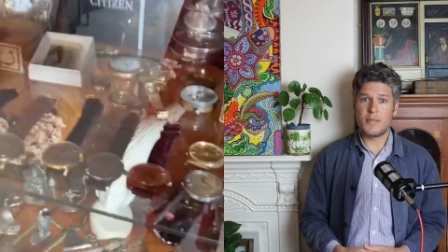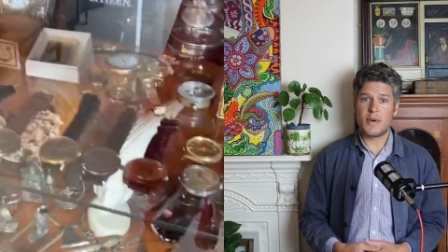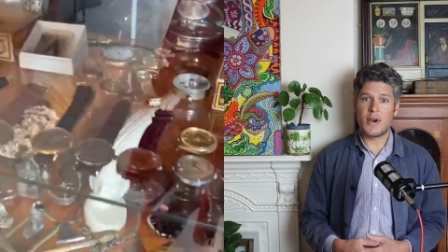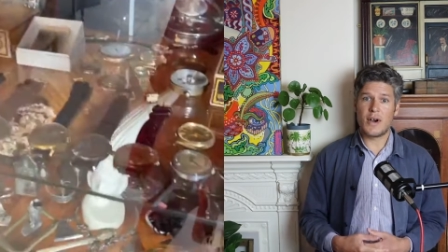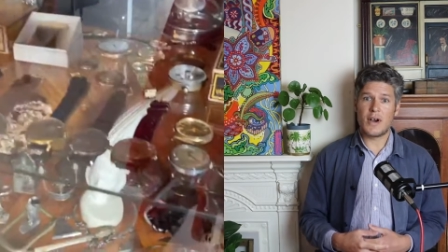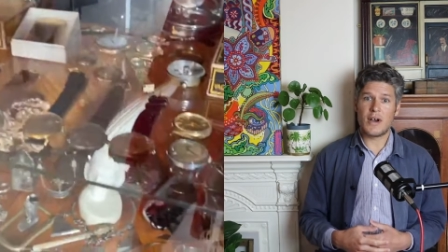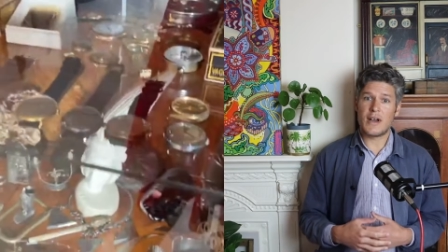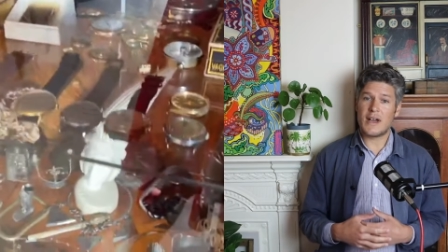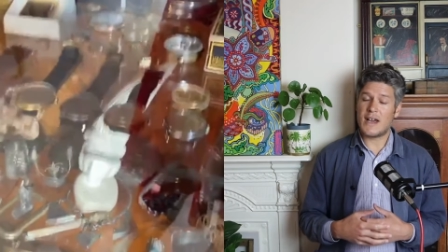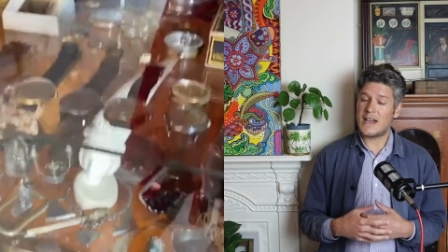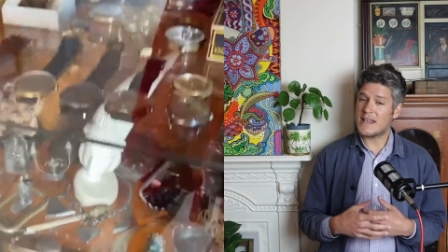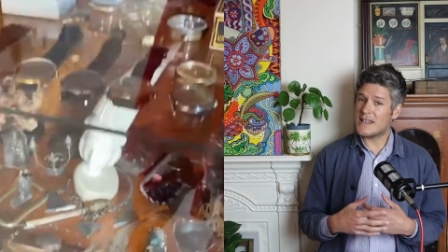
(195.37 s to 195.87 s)

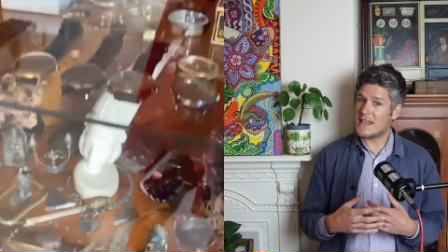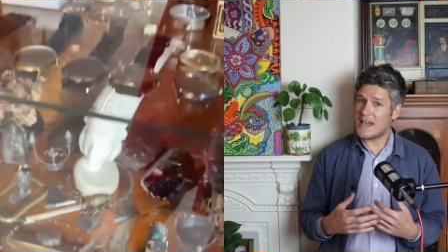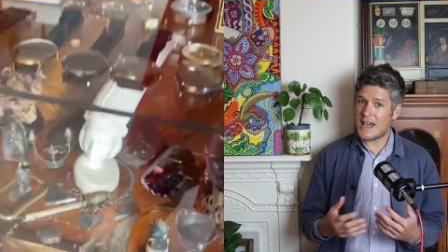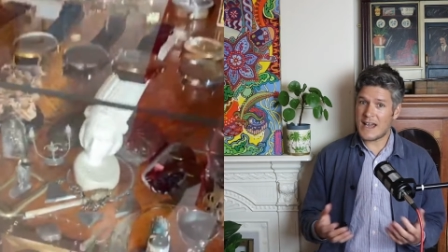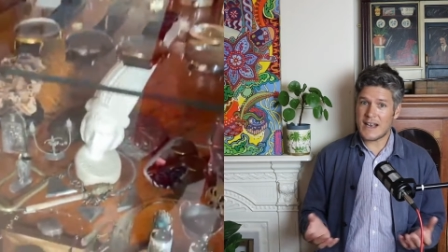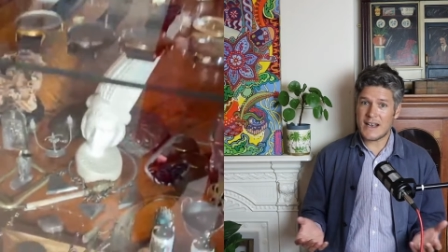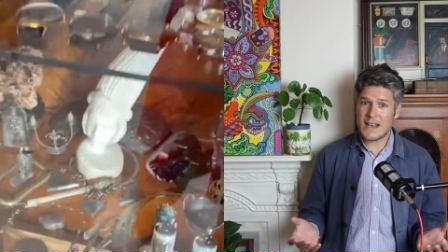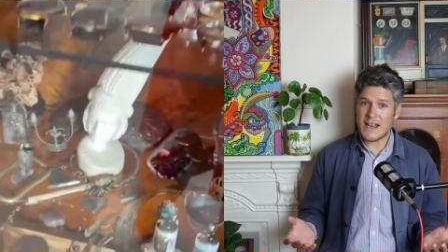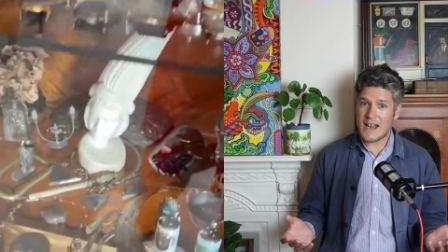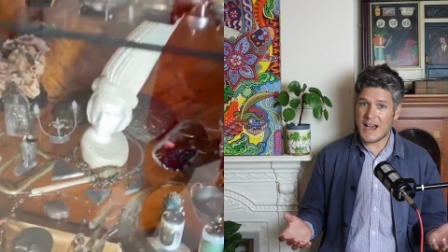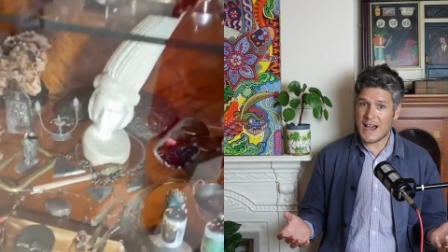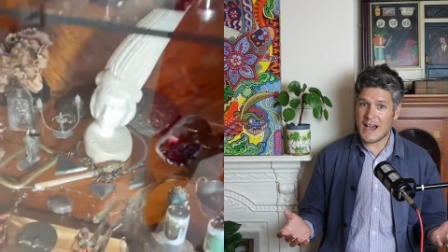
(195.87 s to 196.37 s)
But
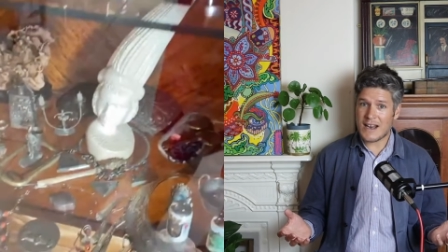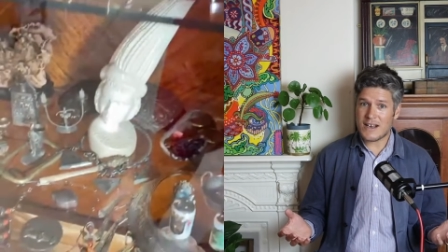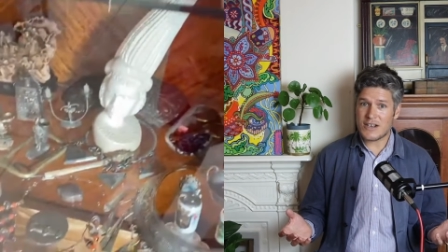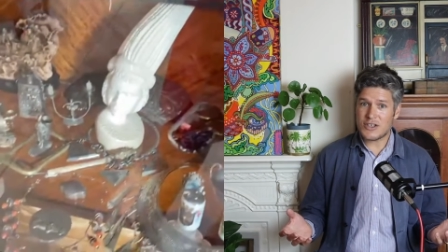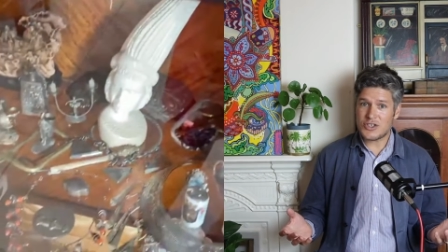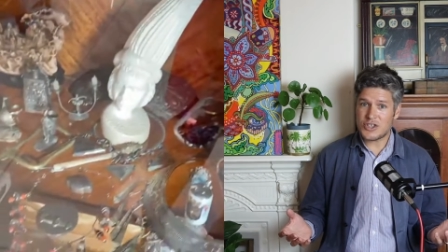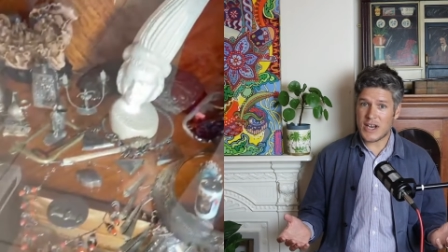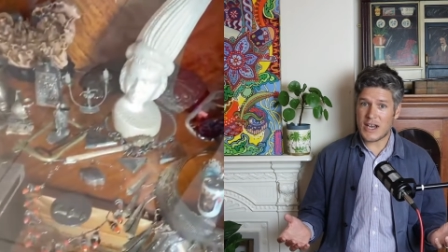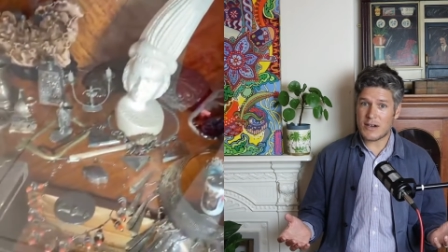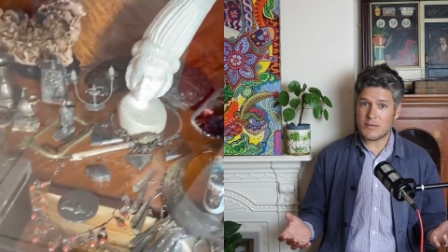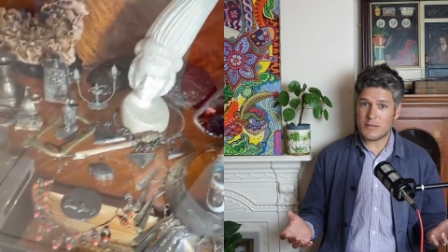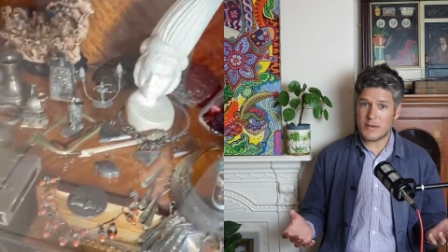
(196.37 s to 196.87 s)
again, had a
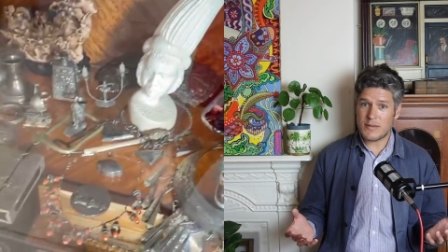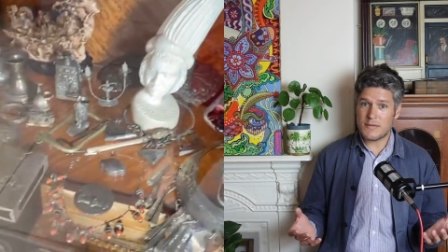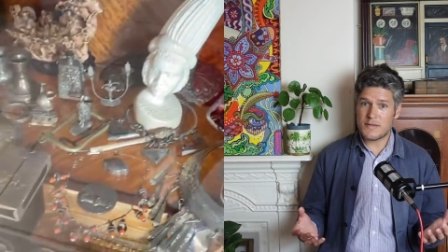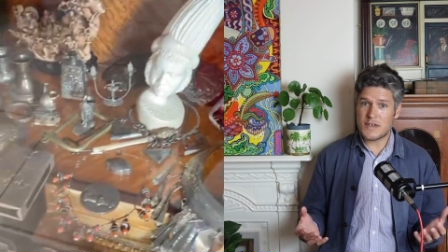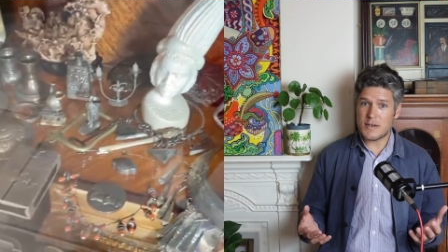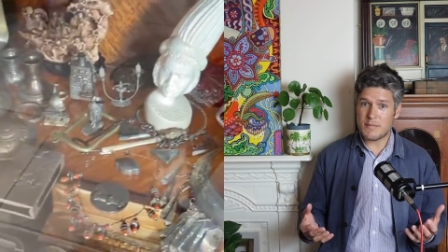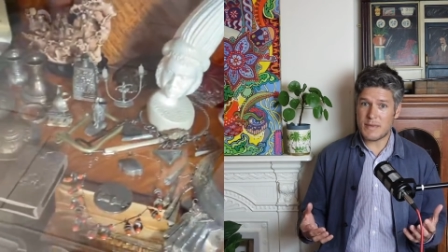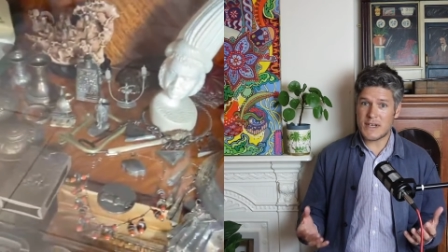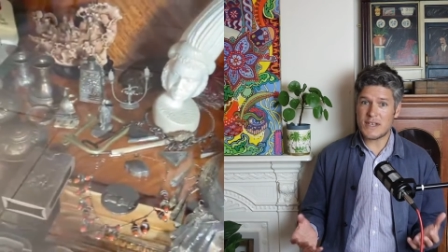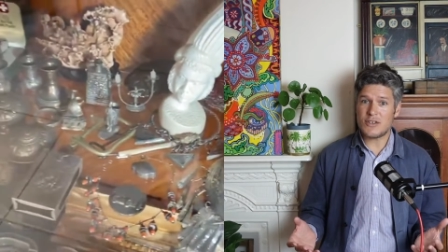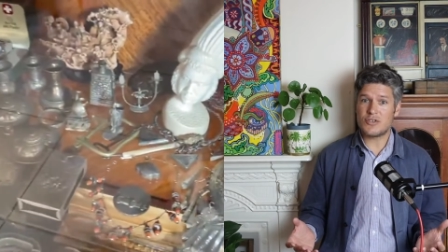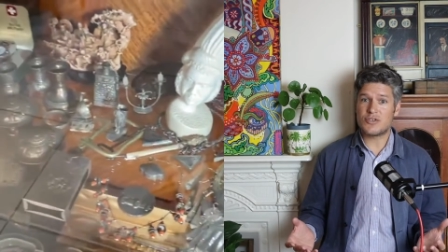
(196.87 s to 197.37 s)
chat with
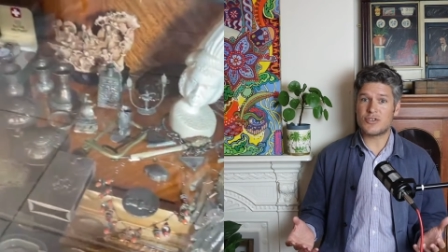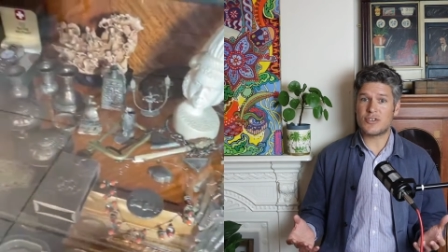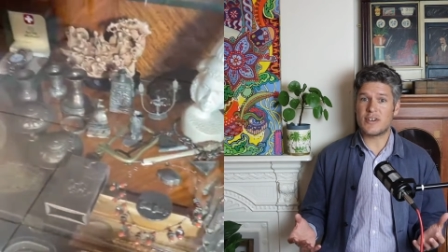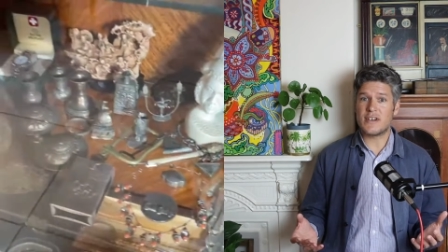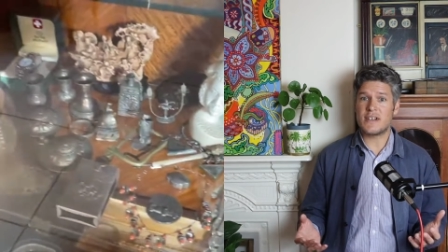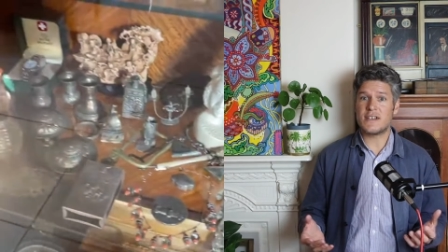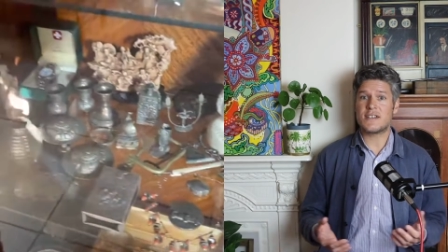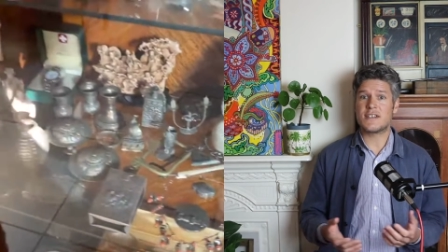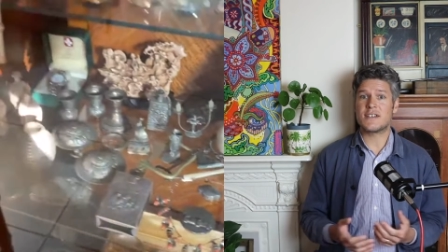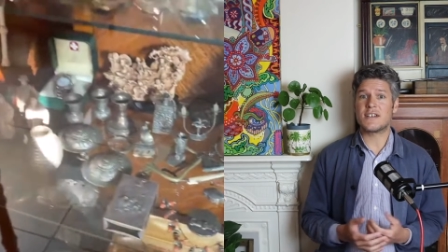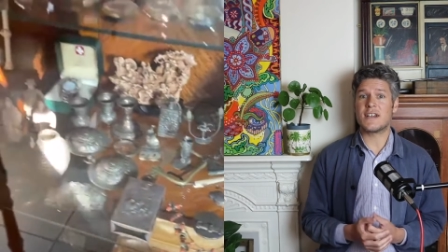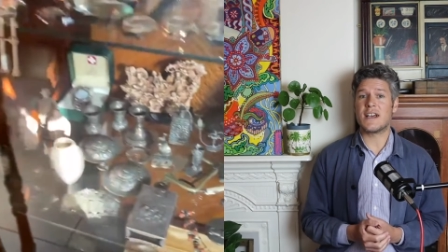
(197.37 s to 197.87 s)

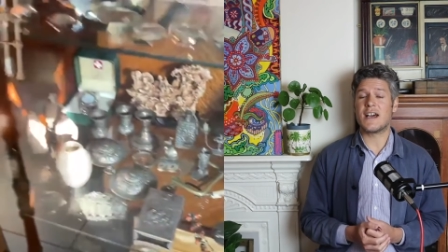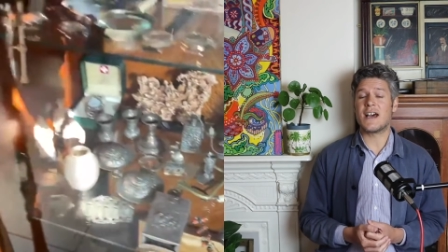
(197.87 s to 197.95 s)
Dimitris,